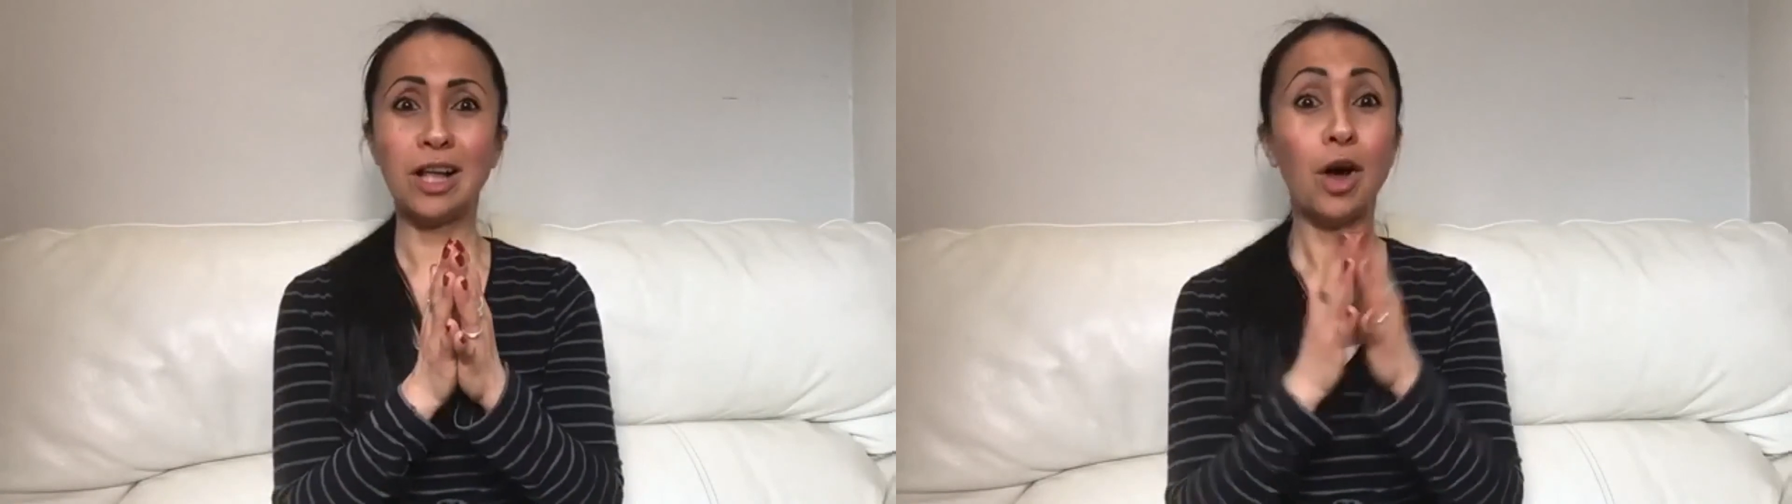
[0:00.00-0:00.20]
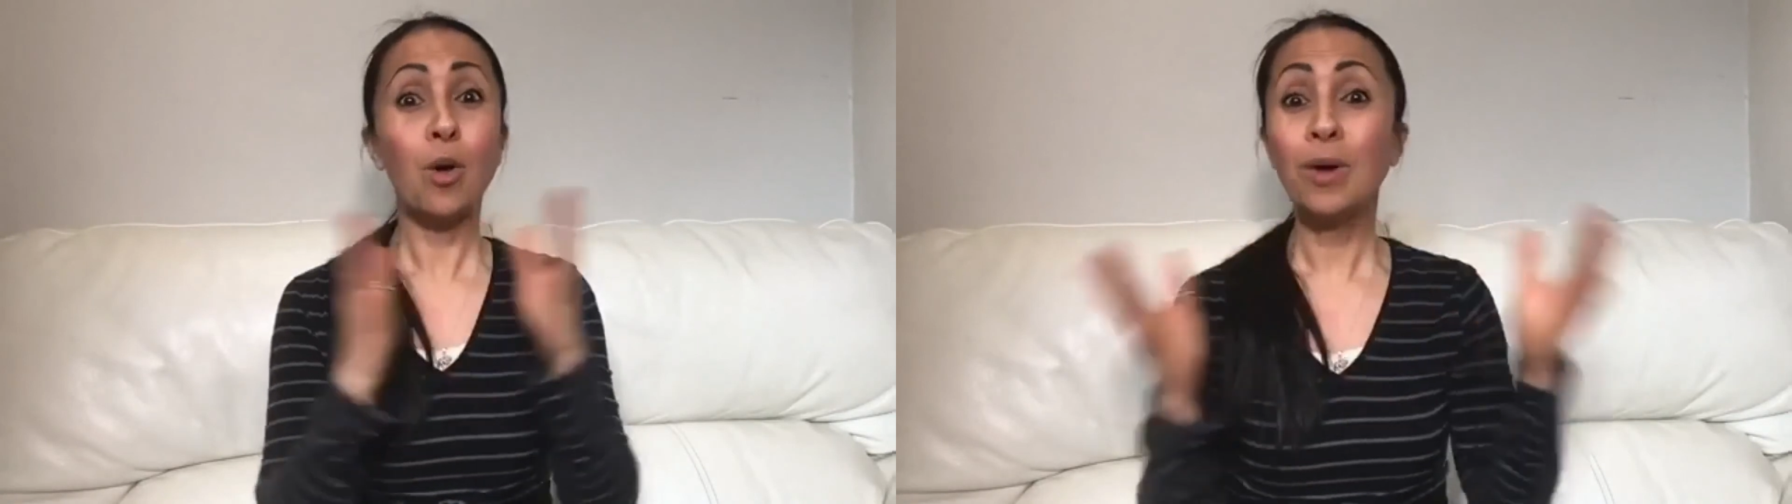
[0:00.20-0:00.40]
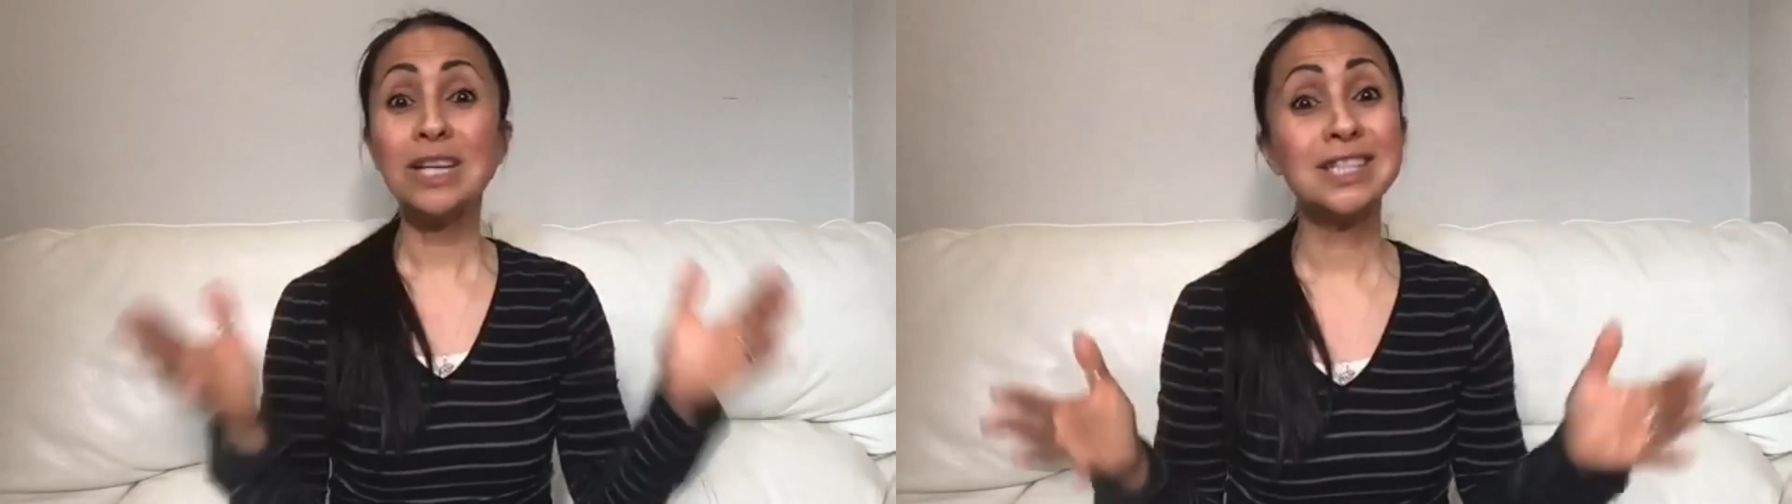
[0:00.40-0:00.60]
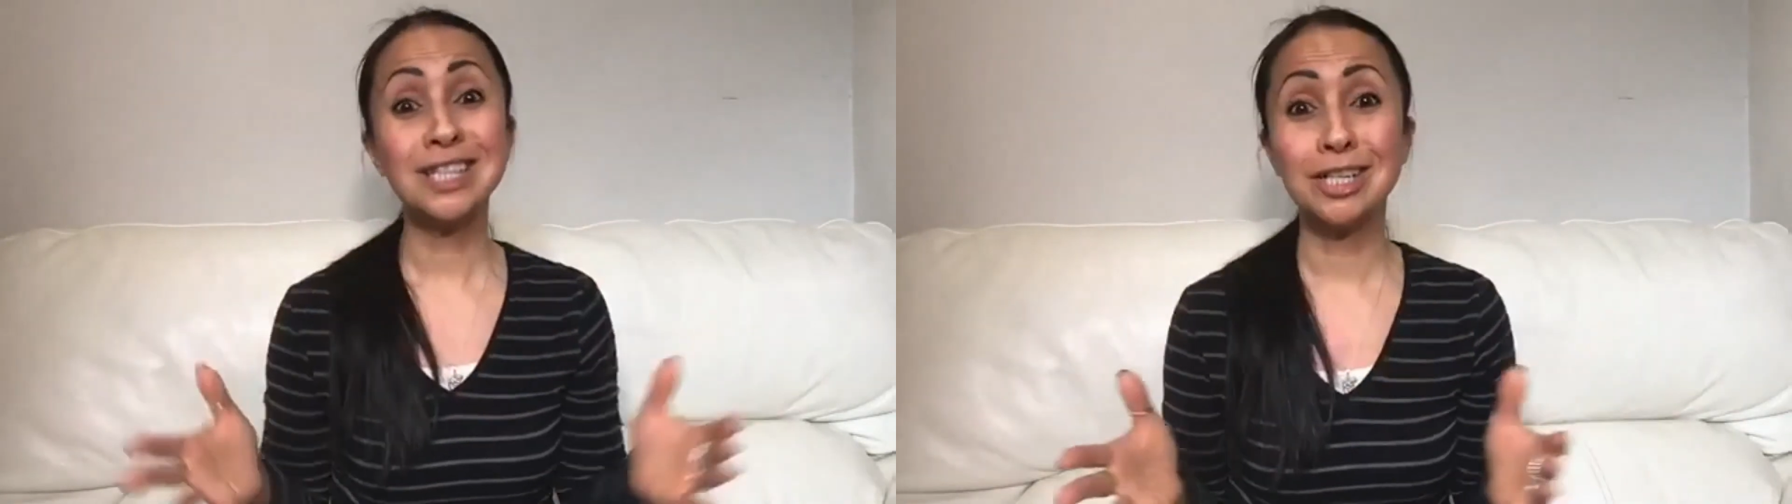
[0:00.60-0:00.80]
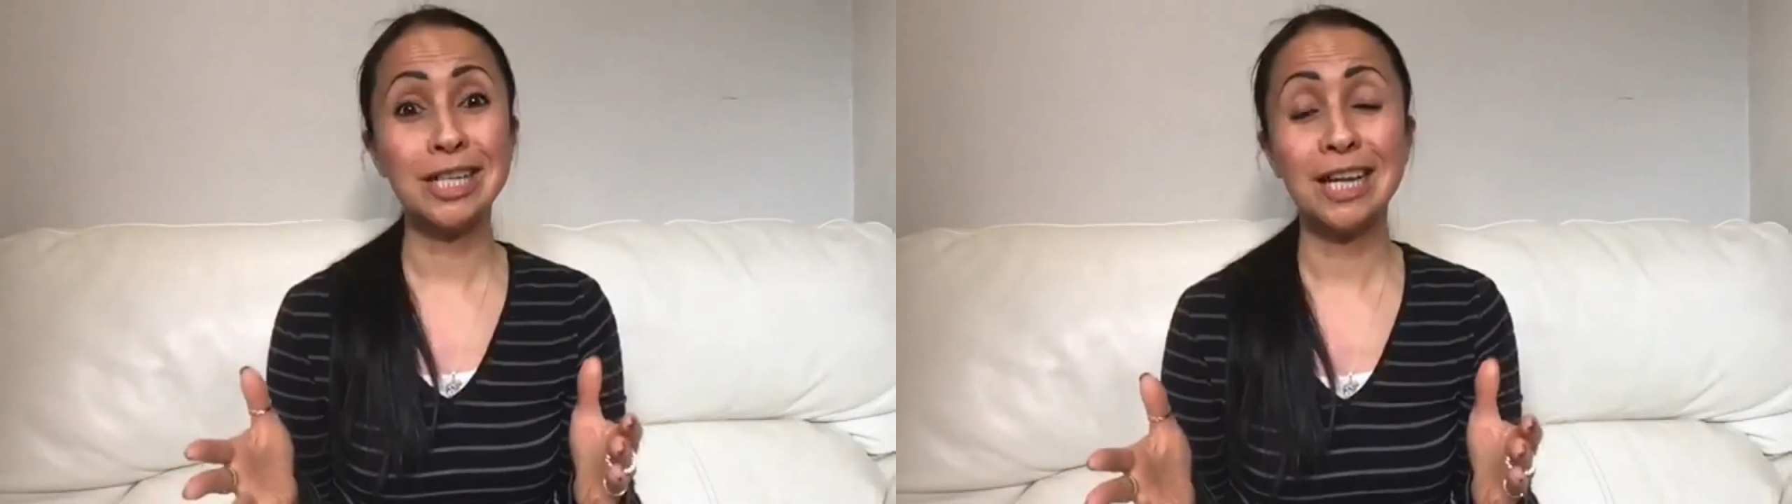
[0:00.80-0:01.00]
always
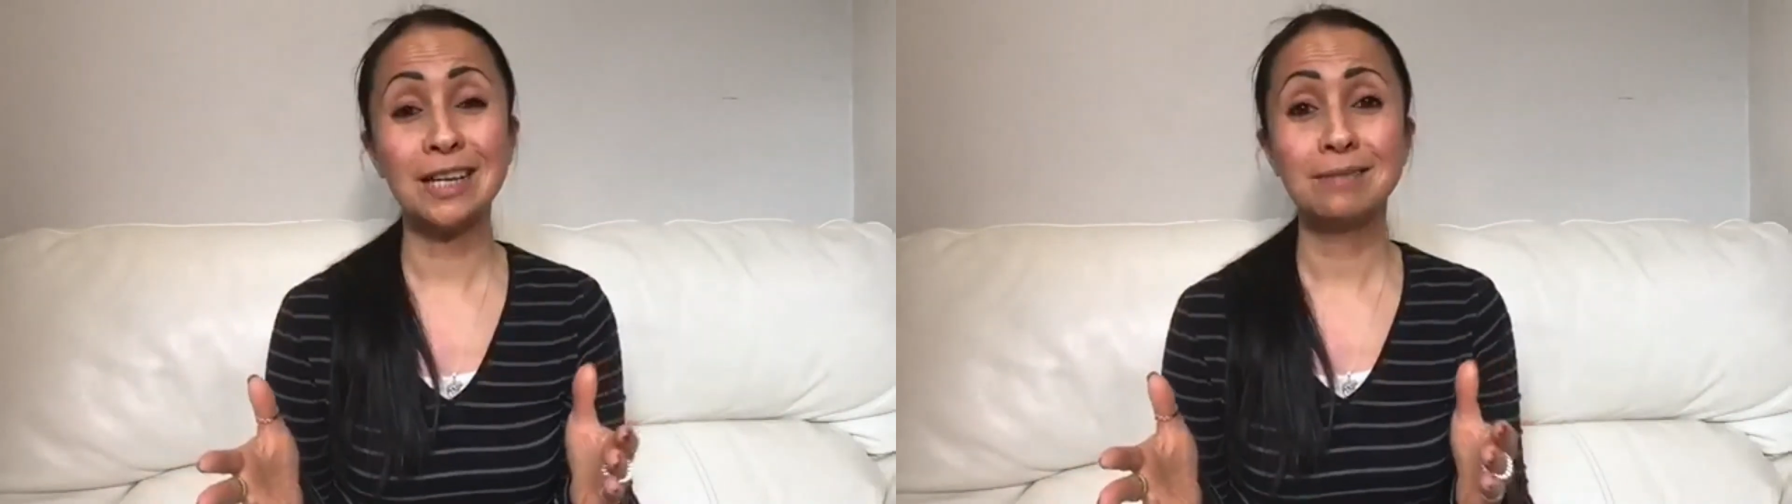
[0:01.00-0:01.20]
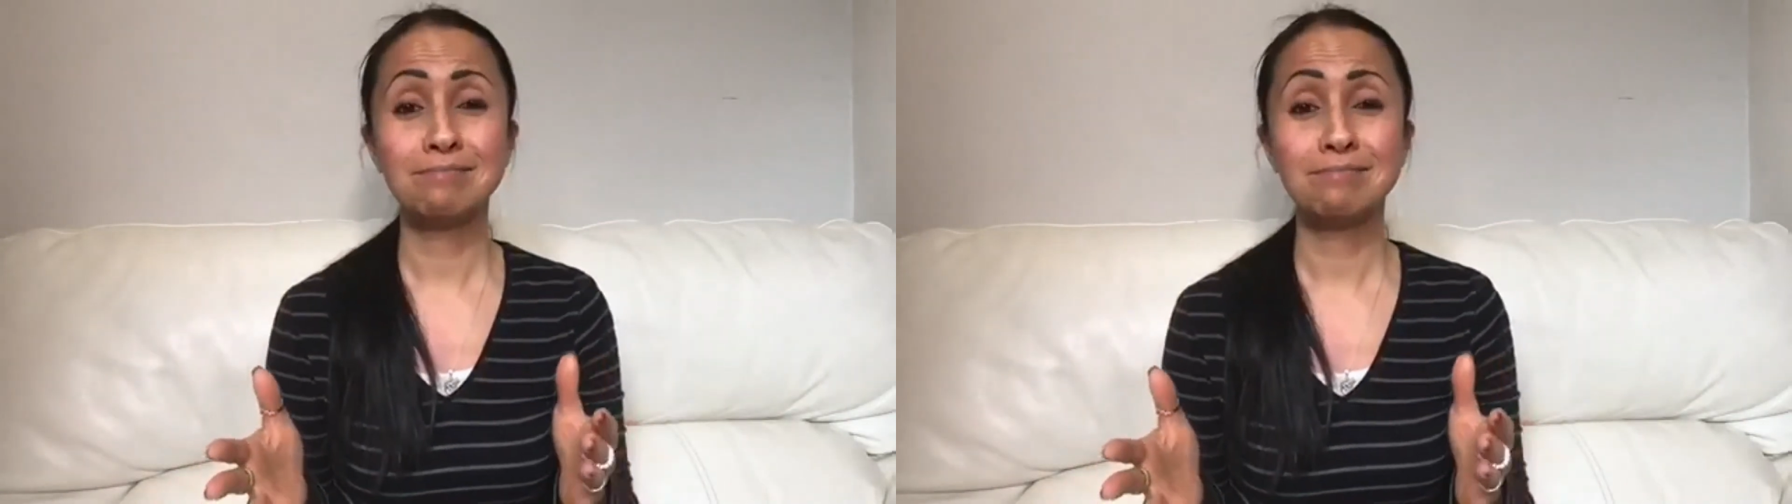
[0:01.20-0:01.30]
learning